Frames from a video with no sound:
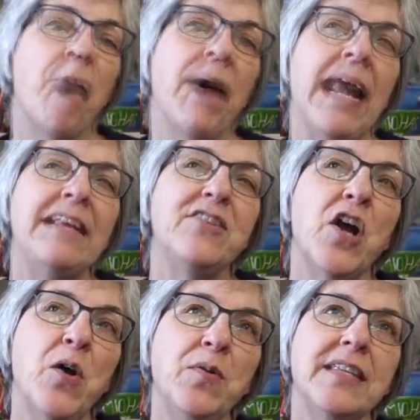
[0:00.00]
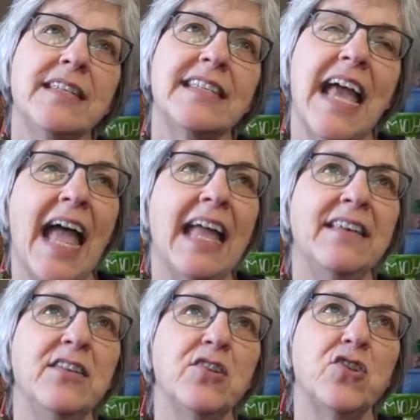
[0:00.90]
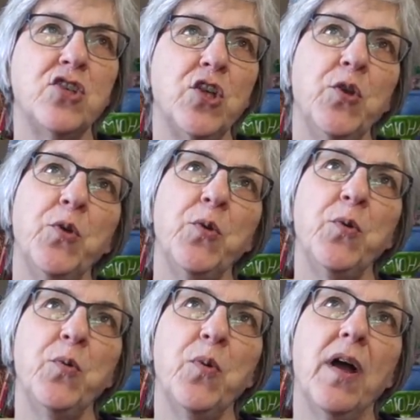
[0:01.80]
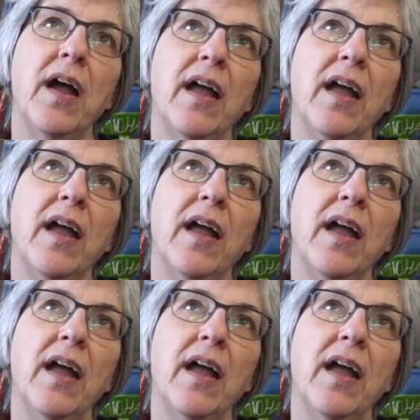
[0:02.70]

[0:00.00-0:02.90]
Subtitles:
But I don't tend to